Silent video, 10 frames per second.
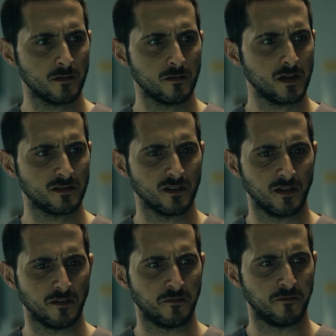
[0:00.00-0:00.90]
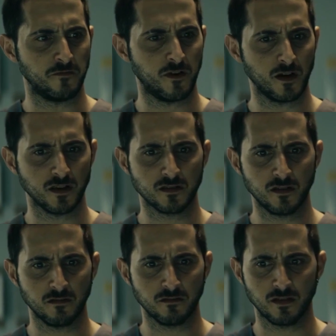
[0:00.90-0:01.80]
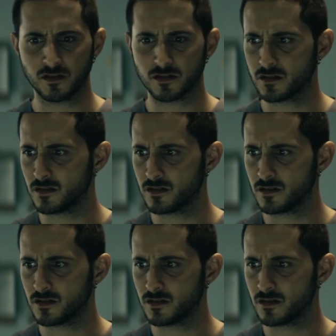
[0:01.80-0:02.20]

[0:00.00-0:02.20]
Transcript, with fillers: supes are based on characters from the comics